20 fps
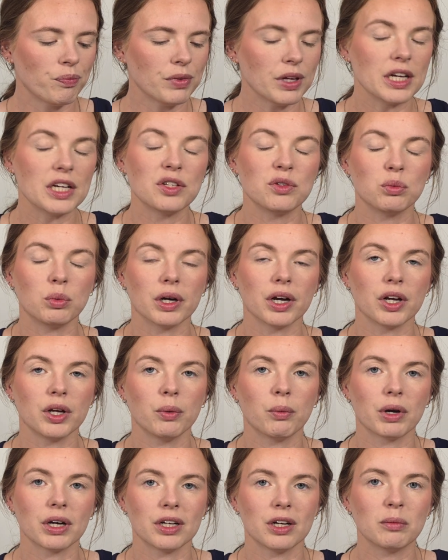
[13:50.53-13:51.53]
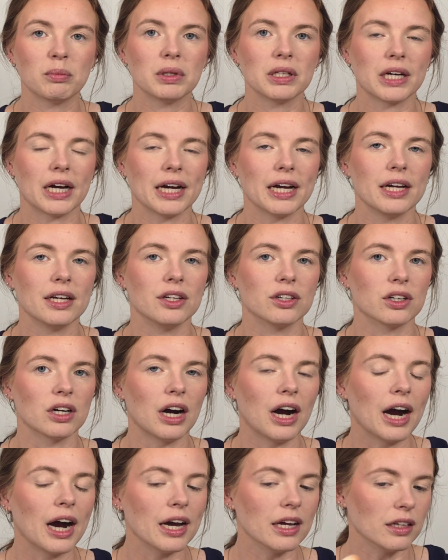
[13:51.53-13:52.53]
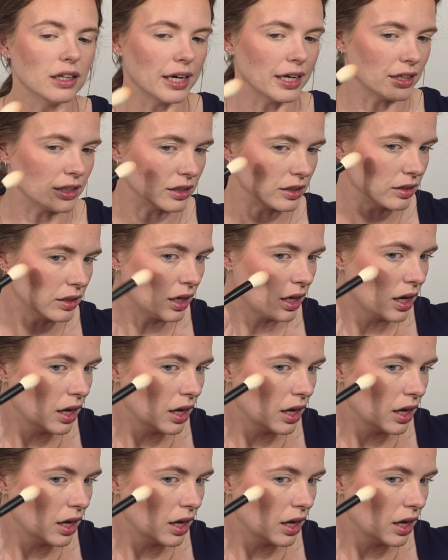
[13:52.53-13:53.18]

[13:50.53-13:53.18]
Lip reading: is where you want to apply your highlighter.